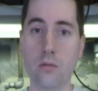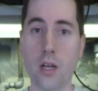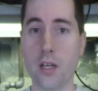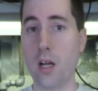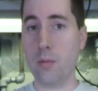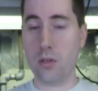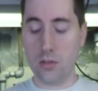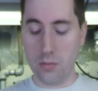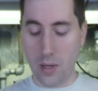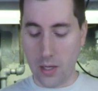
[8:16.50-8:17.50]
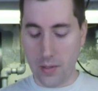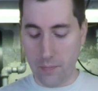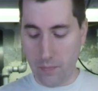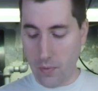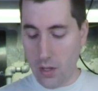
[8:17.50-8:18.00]
economical to buy.
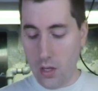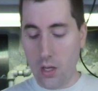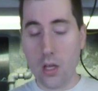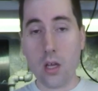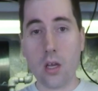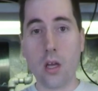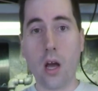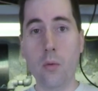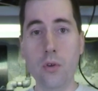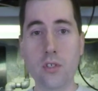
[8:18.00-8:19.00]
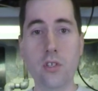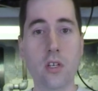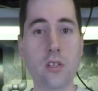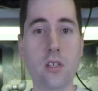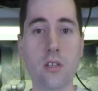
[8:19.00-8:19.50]
I wouldn't
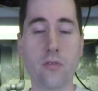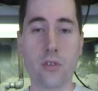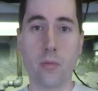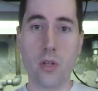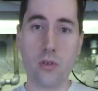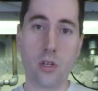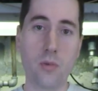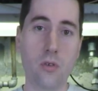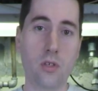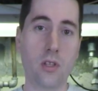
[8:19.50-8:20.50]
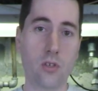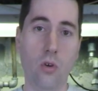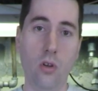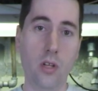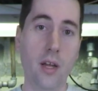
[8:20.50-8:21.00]
suggest this for somebody who's going to be using this
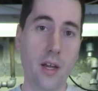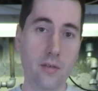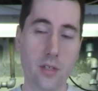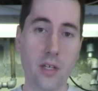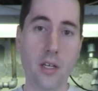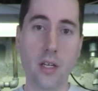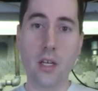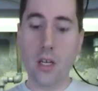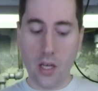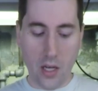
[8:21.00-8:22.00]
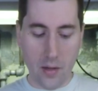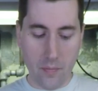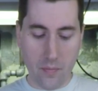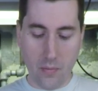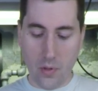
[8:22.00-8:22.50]
all day, every day.
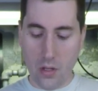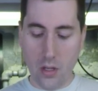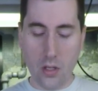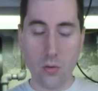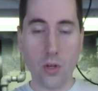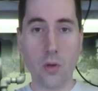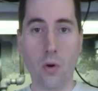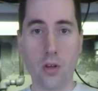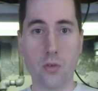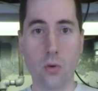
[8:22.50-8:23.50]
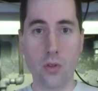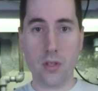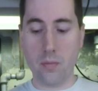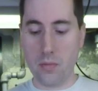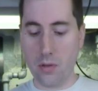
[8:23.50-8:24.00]
You really want a tool
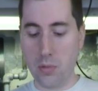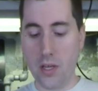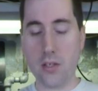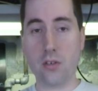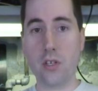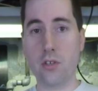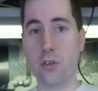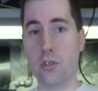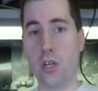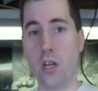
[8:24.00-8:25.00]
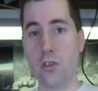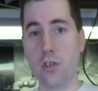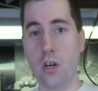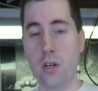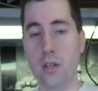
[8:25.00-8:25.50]
that the blades are easier to change
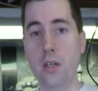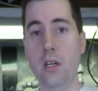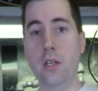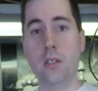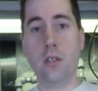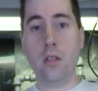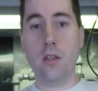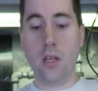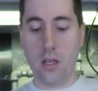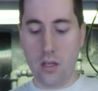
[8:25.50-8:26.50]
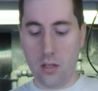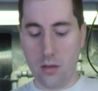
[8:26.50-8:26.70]
on, the